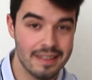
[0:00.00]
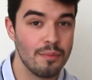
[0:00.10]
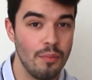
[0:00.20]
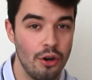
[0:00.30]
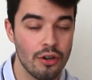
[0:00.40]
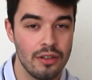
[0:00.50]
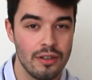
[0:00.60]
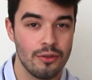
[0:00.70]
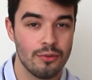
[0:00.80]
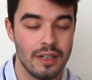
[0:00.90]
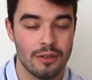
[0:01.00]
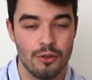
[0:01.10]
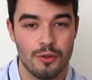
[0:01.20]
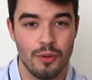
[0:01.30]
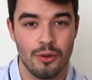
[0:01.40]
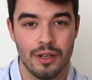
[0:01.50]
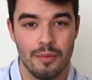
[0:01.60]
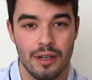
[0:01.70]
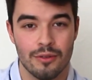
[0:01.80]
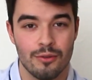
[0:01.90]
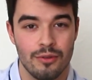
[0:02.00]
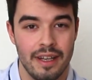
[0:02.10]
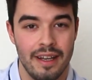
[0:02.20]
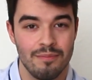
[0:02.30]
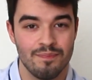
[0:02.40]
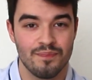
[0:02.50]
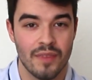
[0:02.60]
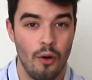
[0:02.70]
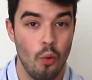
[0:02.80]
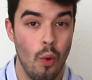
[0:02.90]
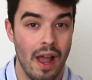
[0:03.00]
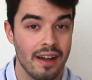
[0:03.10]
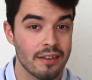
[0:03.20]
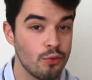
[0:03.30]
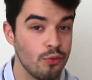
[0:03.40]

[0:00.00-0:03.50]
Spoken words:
more on what we spoke about today, where to